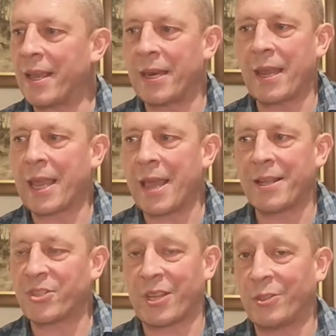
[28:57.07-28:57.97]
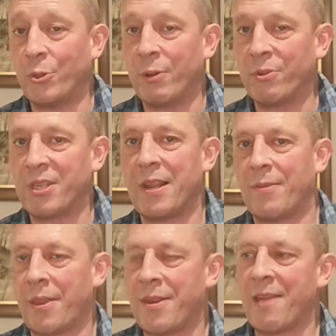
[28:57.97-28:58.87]
And again, this is a tune
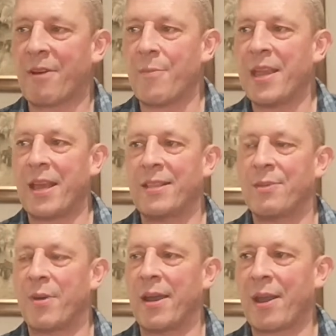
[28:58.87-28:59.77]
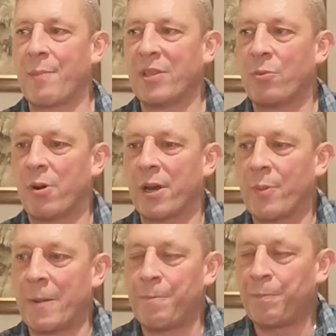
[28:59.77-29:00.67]
that never made it into my repertoire,
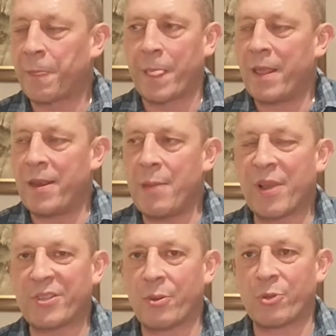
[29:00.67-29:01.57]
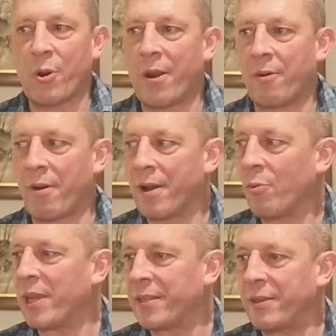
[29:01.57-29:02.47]
but nae because I was running wrong with it.